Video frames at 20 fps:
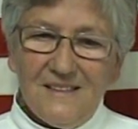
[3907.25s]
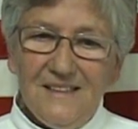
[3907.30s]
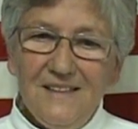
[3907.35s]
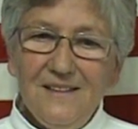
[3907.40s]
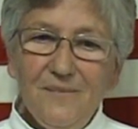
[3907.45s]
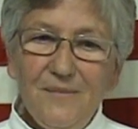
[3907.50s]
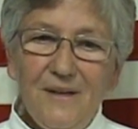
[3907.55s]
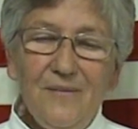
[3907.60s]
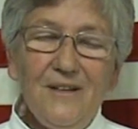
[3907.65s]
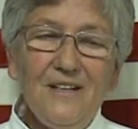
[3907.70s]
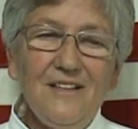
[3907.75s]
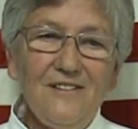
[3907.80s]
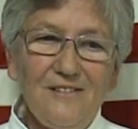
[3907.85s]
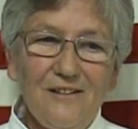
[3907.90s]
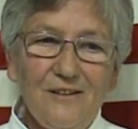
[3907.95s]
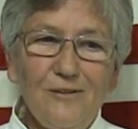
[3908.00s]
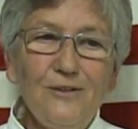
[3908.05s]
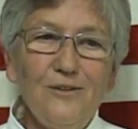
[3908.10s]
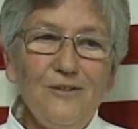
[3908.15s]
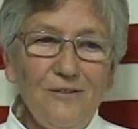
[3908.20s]
And then my mother
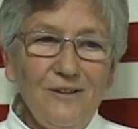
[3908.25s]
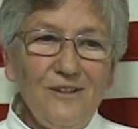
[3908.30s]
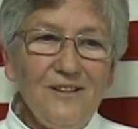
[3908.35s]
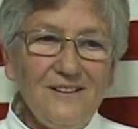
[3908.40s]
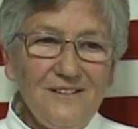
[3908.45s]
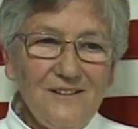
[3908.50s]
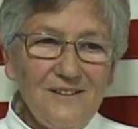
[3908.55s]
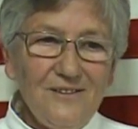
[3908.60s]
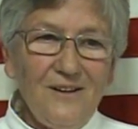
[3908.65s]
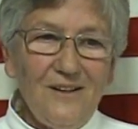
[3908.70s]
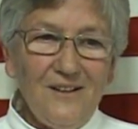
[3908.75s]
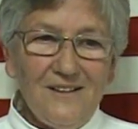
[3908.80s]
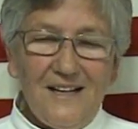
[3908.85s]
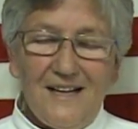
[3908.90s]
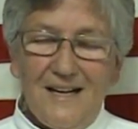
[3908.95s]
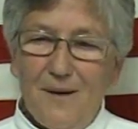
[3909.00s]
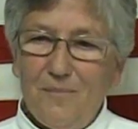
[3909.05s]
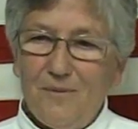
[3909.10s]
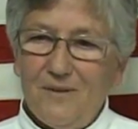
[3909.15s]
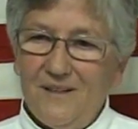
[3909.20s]
said, "Could you look at the dog?
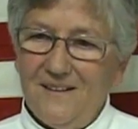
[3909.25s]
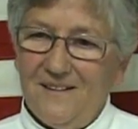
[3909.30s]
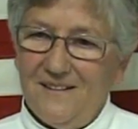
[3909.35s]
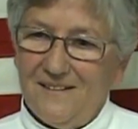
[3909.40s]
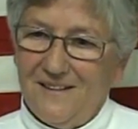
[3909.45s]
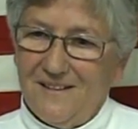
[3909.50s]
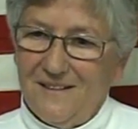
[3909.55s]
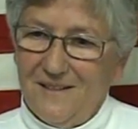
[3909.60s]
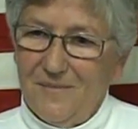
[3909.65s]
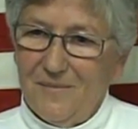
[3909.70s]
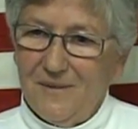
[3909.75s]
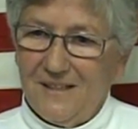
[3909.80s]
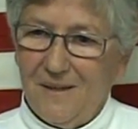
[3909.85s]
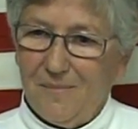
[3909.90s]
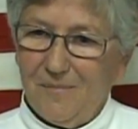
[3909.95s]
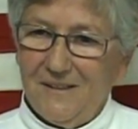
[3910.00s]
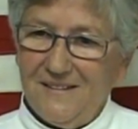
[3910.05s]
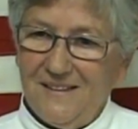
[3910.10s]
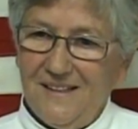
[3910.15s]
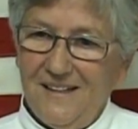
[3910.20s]
I operated on him a
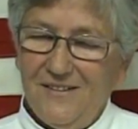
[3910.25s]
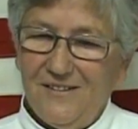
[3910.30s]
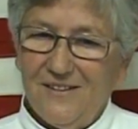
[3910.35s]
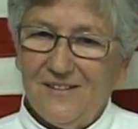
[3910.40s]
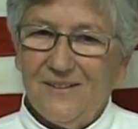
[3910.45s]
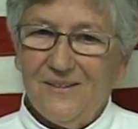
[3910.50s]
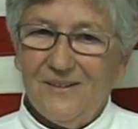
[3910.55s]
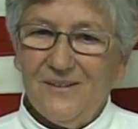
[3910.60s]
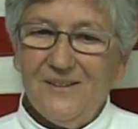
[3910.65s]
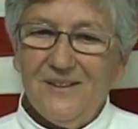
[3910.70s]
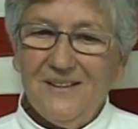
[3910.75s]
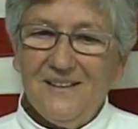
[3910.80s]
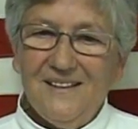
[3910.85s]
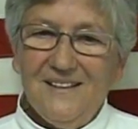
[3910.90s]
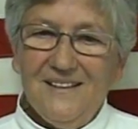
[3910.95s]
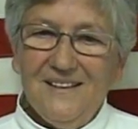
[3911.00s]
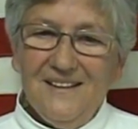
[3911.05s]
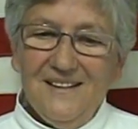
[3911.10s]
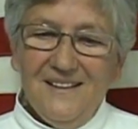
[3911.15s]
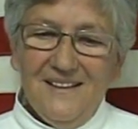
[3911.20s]
couple of days ago."
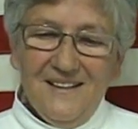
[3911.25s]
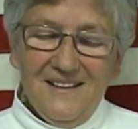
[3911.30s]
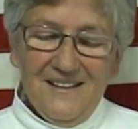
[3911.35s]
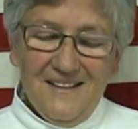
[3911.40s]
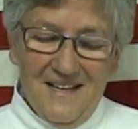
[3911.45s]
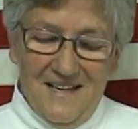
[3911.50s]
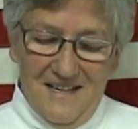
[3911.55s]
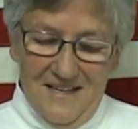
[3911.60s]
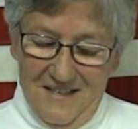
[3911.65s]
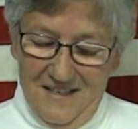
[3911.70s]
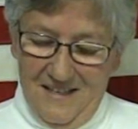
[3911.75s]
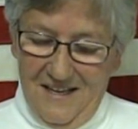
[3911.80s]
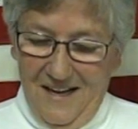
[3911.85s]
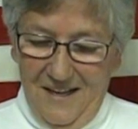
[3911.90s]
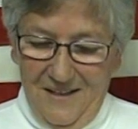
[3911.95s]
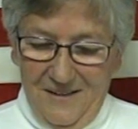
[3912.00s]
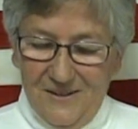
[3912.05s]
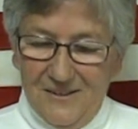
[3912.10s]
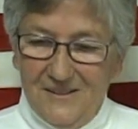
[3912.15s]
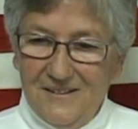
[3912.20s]
And the
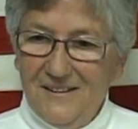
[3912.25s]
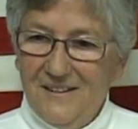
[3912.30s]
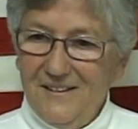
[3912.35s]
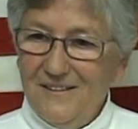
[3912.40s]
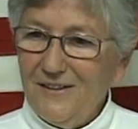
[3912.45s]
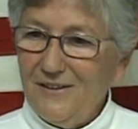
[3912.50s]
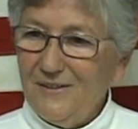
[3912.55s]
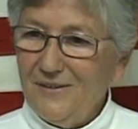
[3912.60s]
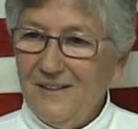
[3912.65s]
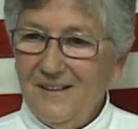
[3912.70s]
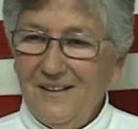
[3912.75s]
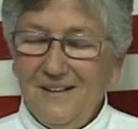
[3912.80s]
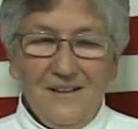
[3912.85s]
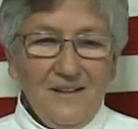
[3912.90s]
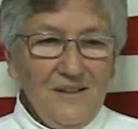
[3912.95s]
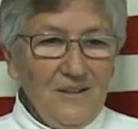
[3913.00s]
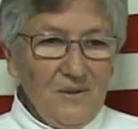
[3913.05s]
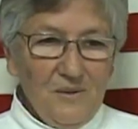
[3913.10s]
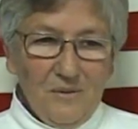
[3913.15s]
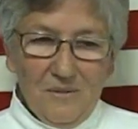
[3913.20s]
guy looked and he said,
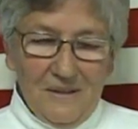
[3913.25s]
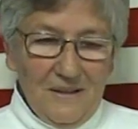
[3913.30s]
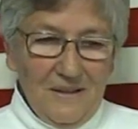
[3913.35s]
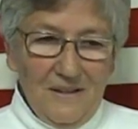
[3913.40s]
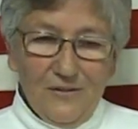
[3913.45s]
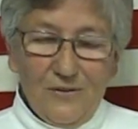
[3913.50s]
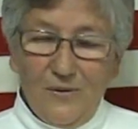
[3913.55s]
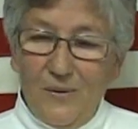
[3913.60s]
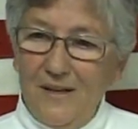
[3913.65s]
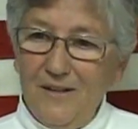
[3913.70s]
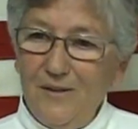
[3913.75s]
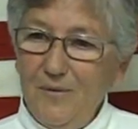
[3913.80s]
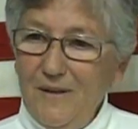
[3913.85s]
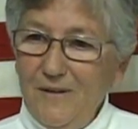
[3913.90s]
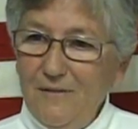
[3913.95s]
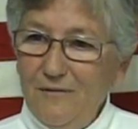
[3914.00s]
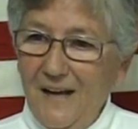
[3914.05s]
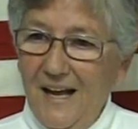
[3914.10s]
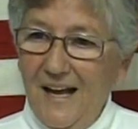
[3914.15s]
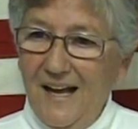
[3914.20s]
he's going to
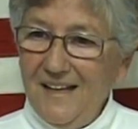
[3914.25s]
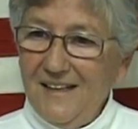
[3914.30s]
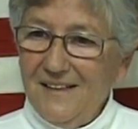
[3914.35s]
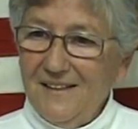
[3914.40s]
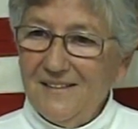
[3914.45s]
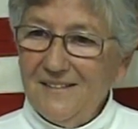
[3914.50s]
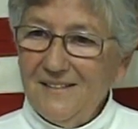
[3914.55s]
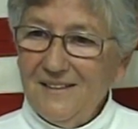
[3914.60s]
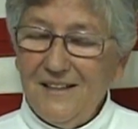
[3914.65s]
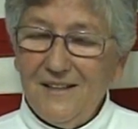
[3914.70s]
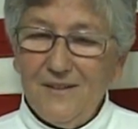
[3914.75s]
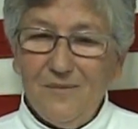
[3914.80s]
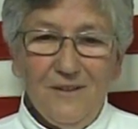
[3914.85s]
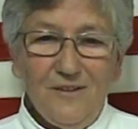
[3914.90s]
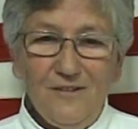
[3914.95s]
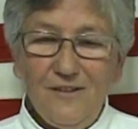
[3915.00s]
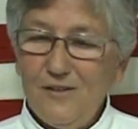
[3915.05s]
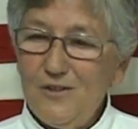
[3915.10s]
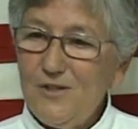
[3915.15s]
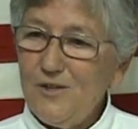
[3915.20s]
be fine. And
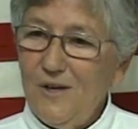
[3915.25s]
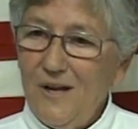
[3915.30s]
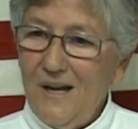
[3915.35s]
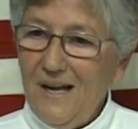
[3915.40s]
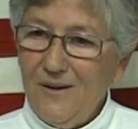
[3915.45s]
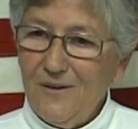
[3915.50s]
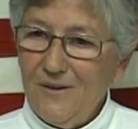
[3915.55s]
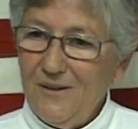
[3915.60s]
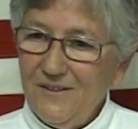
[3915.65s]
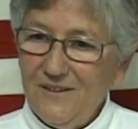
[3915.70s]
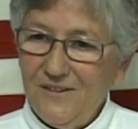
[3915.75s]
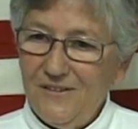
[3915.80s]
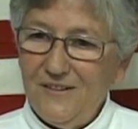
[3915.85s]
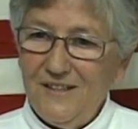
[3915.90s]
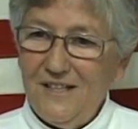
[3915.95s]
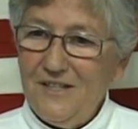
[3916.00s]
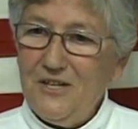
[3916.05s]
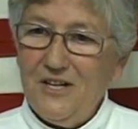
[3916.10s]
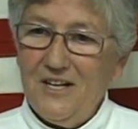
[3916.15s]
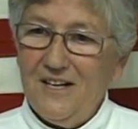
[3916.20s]
Mrs. Schlochauer, the
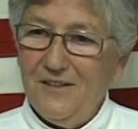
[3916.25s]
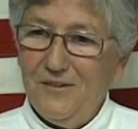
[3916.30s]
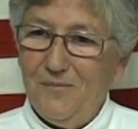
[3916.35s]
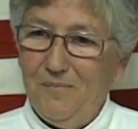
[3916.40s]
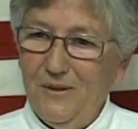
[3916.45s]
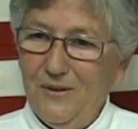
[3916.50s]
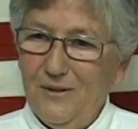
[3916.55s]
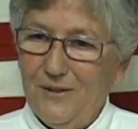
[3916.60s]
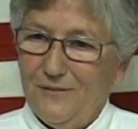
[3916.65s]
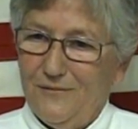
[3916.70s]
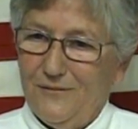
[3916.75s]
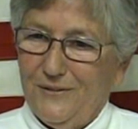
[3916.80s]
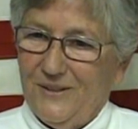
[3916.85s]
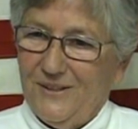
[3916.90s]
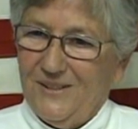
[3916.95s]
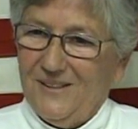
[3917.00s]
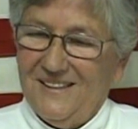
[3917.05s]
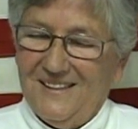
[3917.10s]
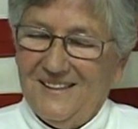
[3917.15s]
stitching is beautiful.